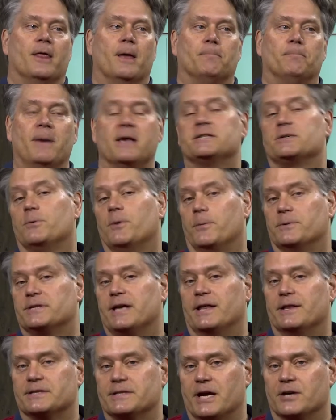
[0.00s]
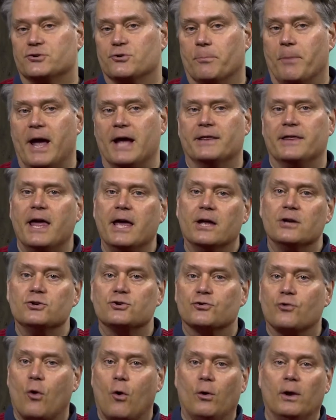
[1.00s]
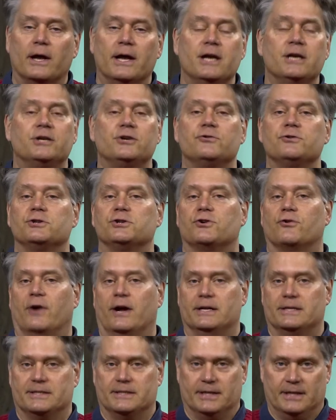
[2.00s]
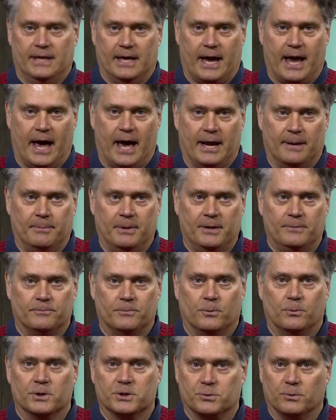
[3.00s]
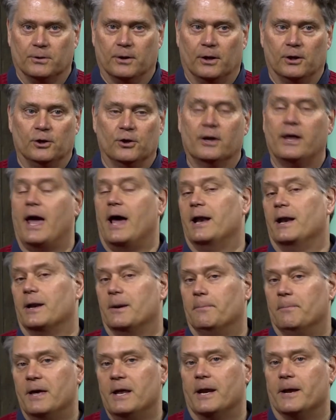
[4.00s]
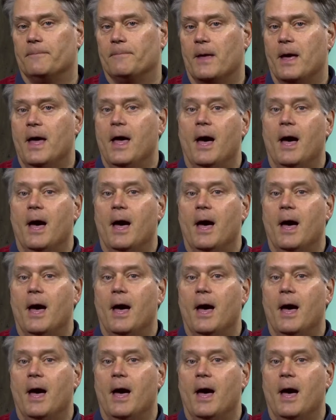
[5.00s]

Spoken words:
Basically, when we say the central bank, they control interest rates in the economy, which we'll look at in a minute,